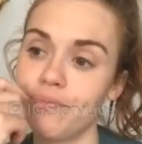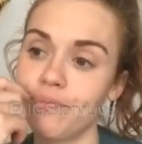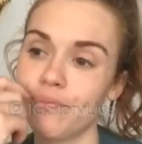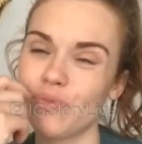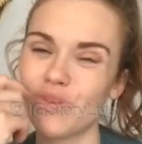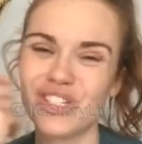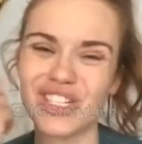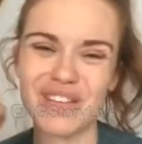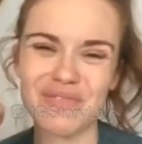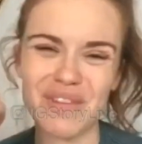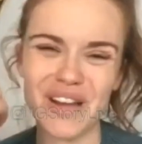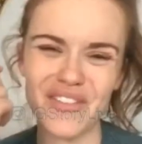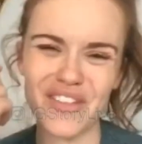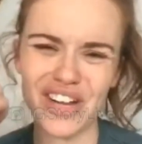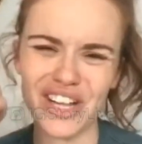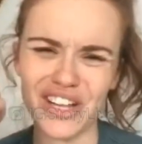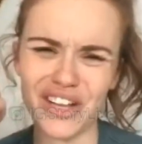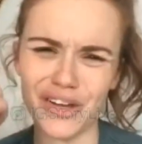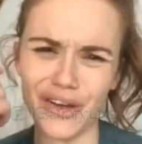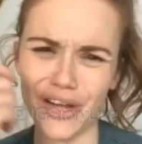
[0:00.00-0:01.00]
which I'm not
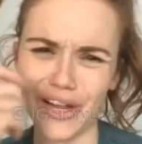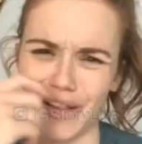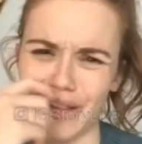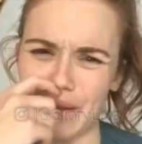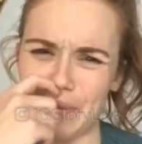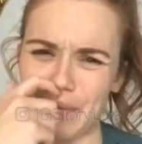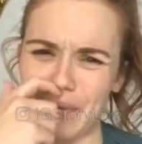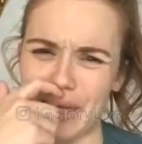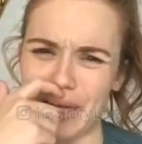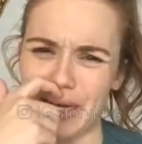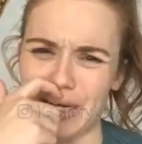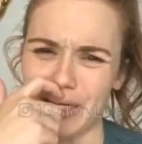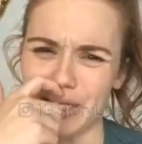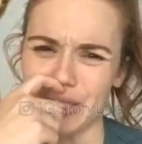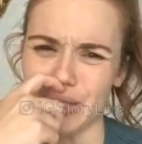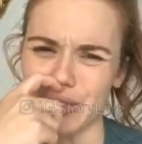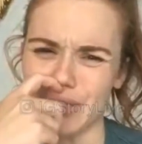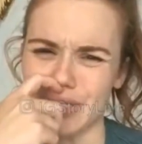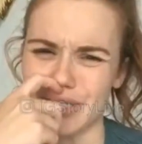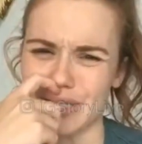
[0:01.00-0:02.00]
very good at lip liner,
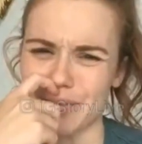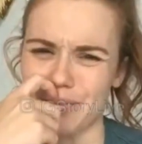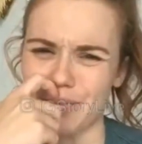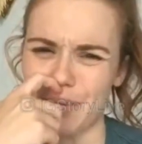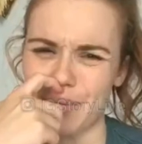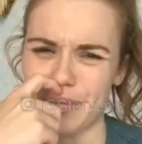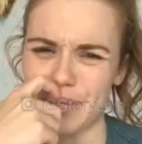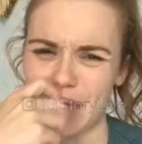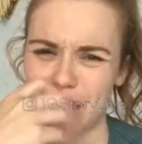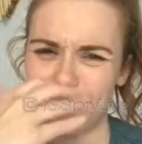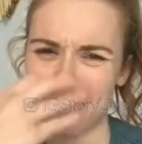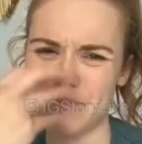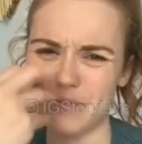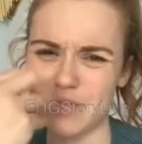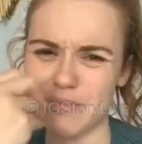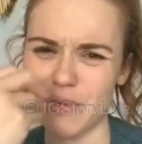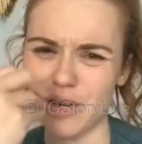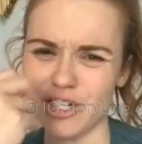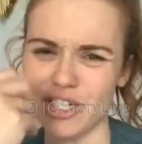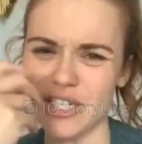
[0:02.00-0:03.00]
so it's sometimes like
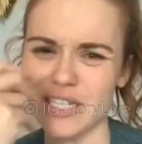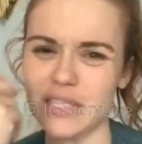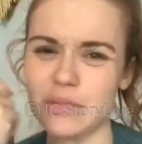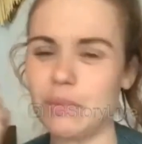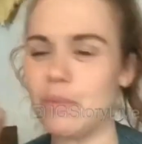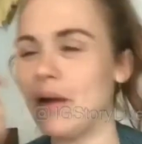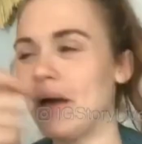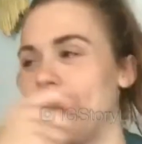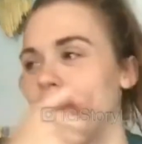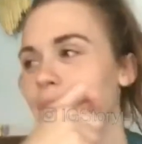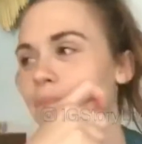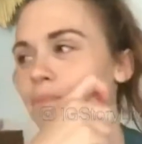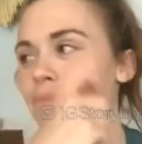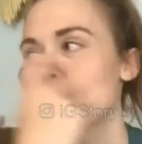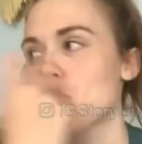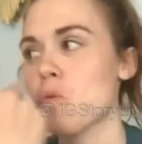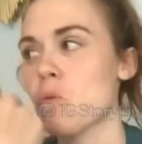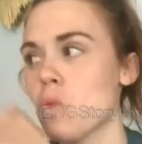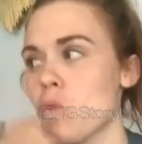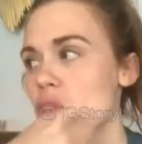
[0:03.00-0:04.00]
smudges, and
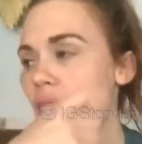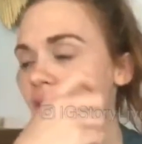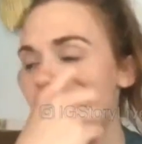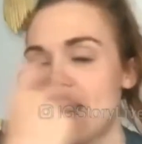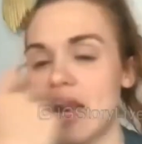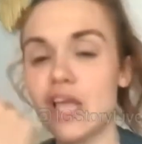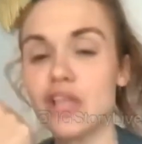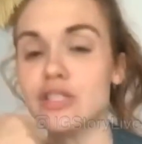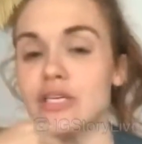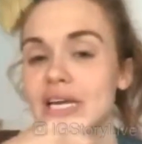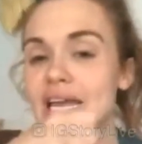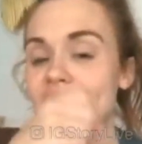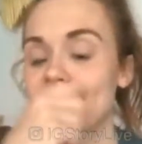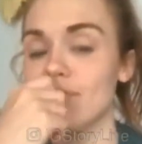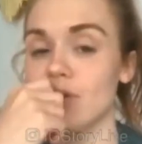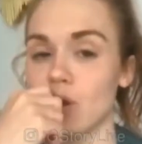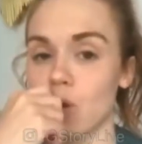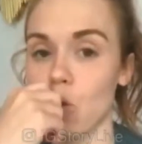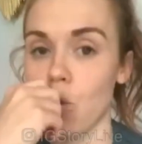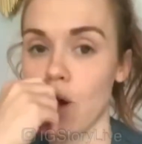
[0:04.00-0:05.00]
then I use a
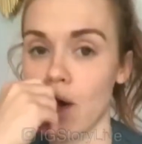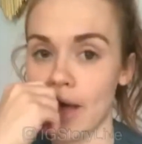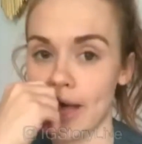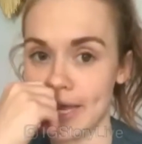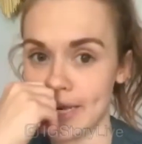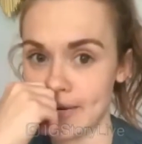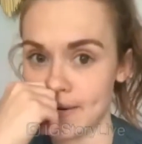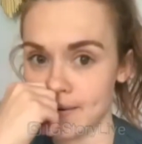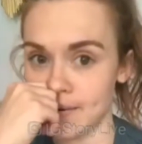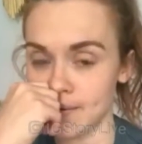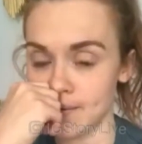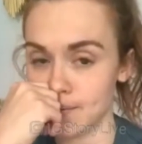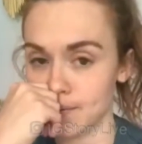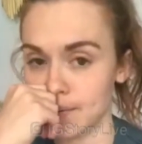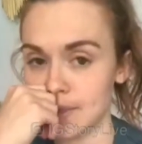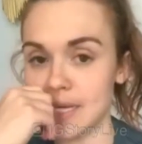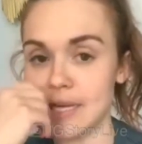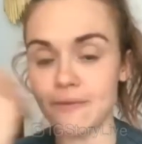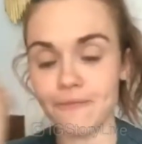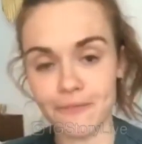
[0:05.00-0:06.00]
Kevyn Aucoin
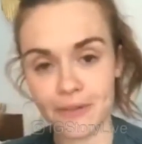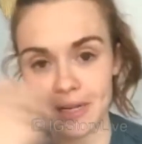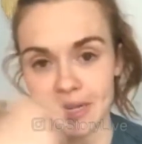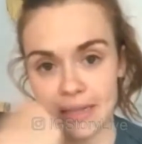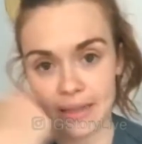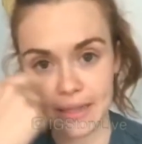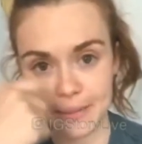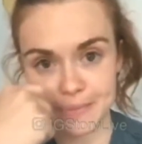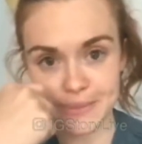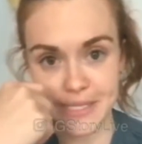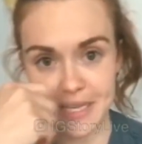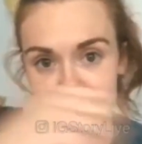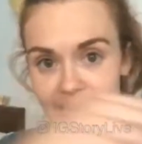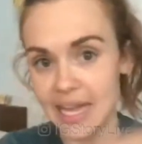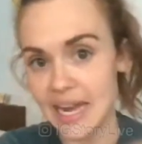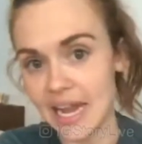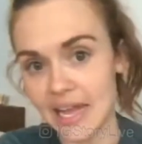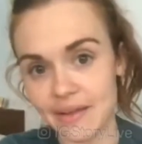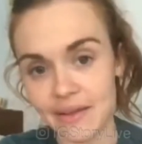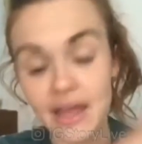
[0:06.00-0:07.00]
Infinite lipstick,
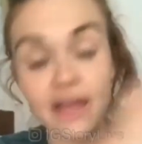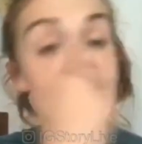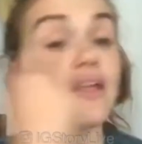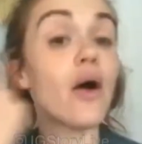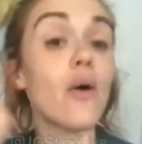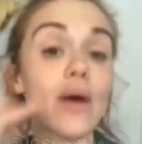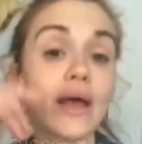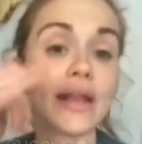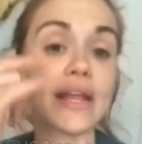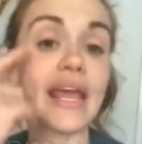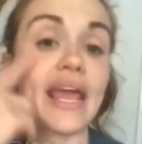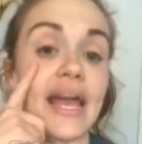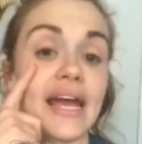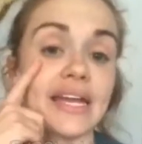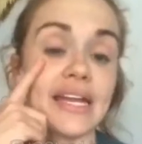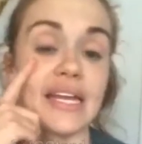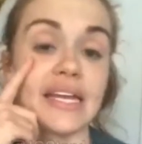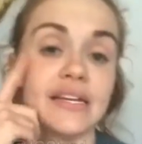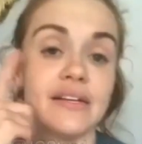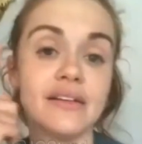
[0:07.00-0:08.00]
and
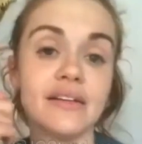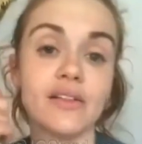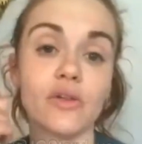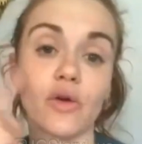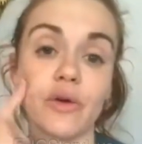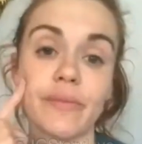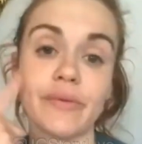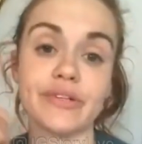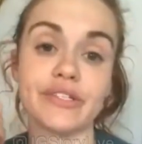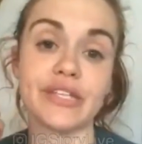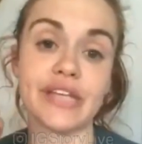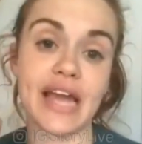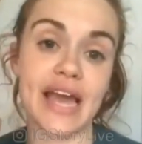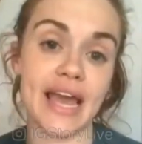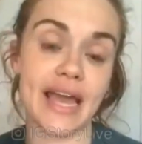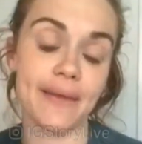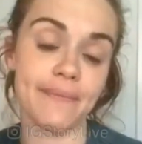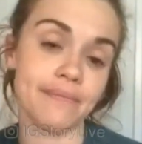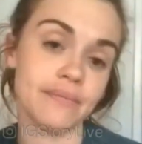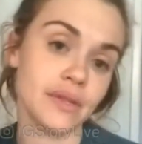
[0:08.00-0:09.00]
Canyon or
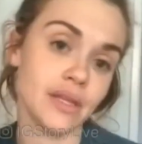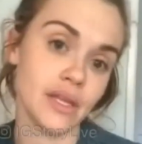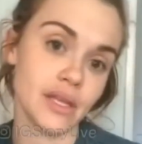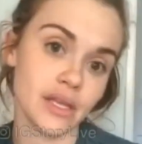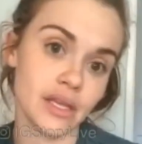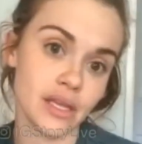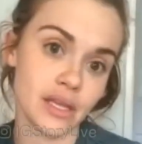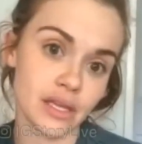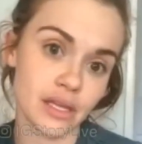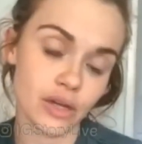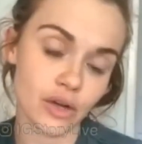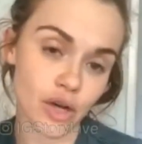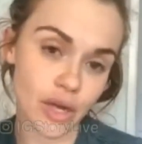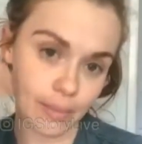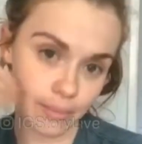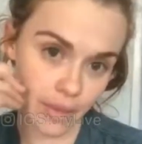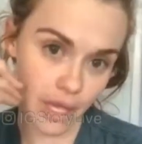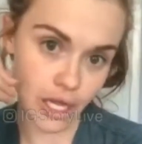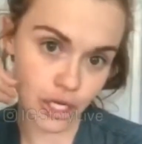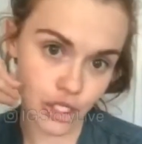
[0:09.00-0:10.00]
Mercier cream
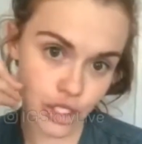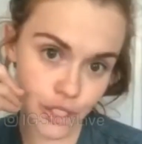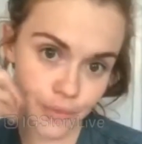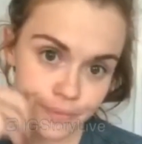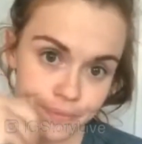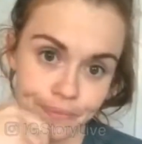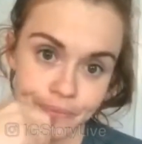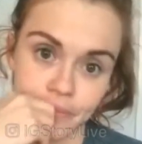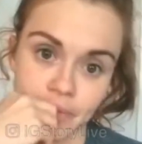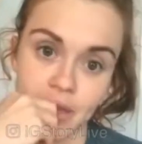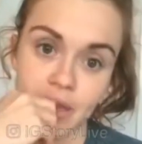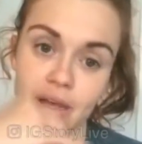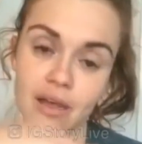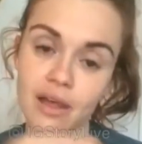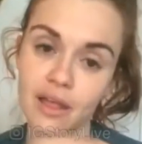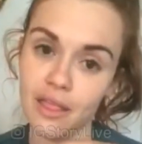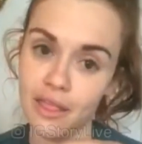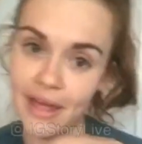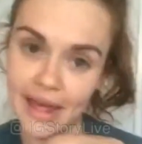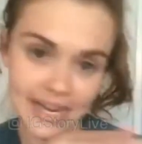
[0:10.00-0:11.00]
blush.
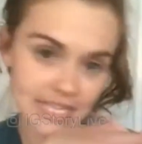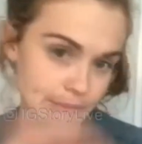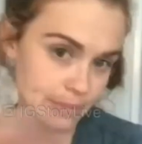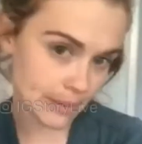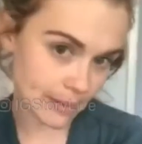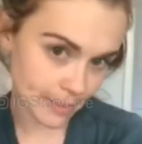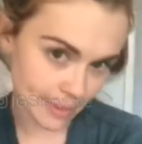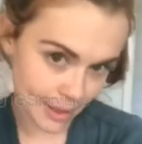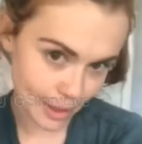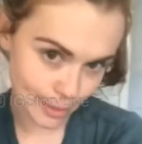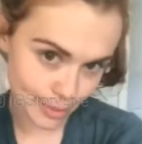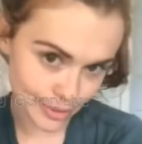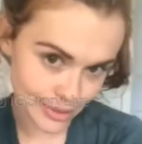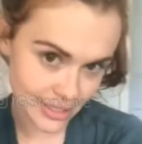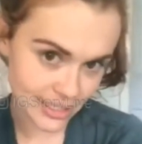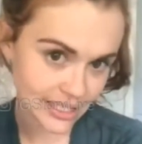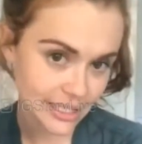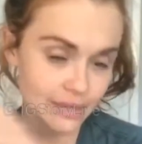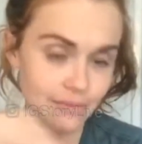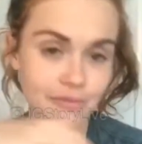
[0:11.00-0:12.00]
That has been my makeup
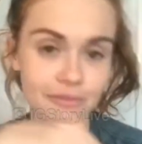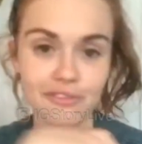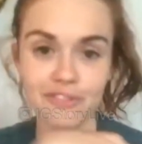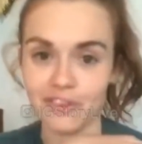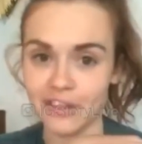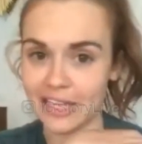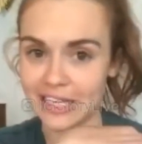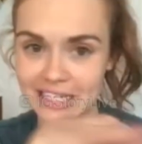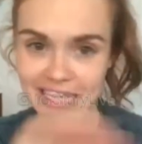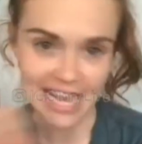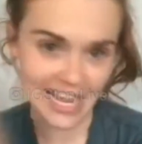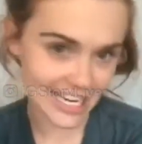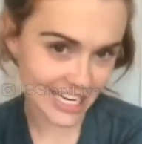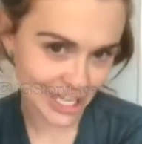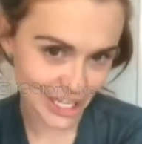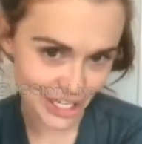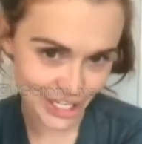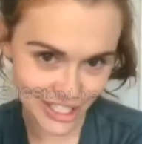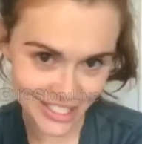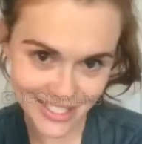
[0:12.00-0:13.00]
routine for like 10
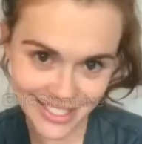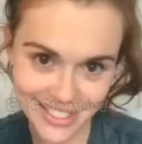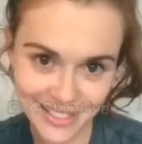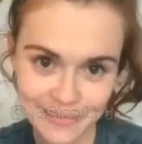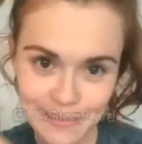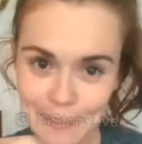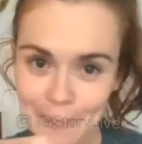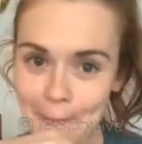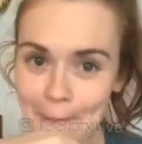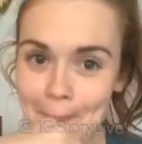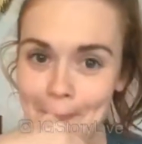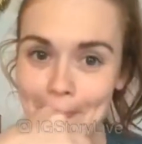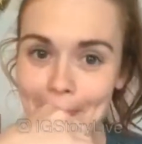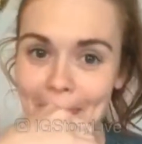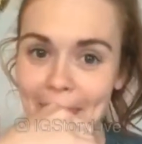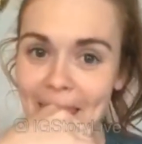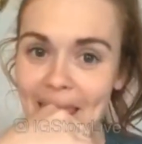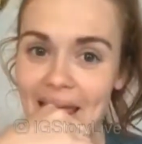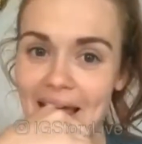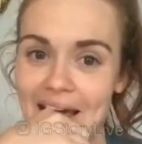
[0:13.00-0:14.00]
years.
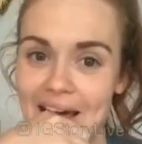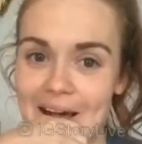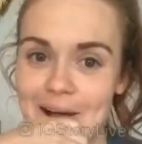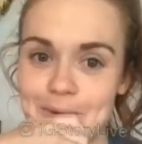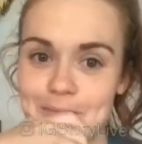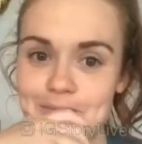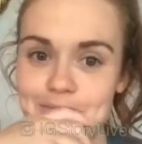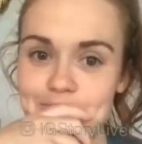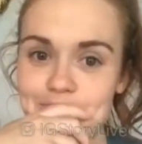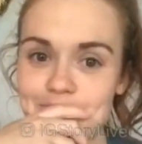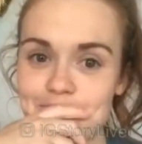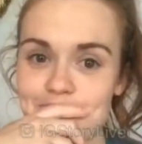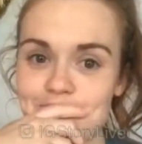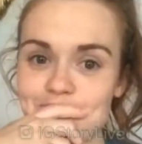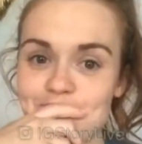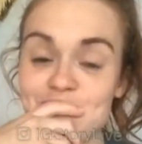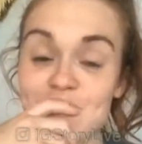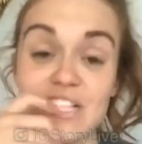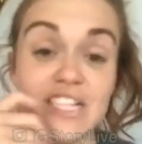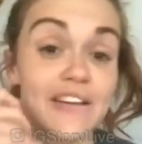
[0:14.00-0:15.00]

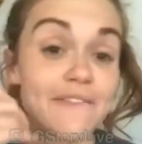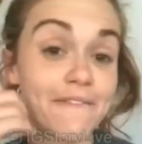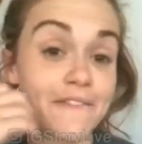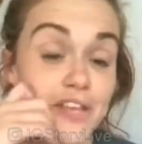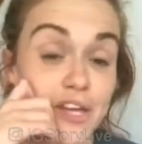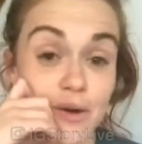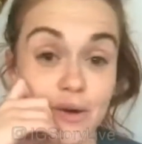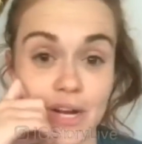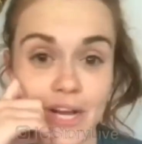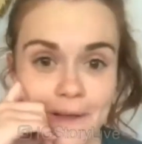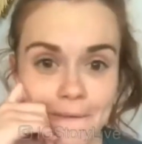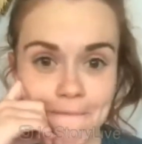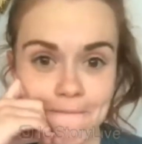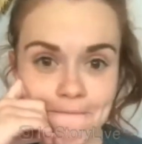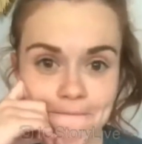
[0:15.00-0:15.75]
Philly and Fiona.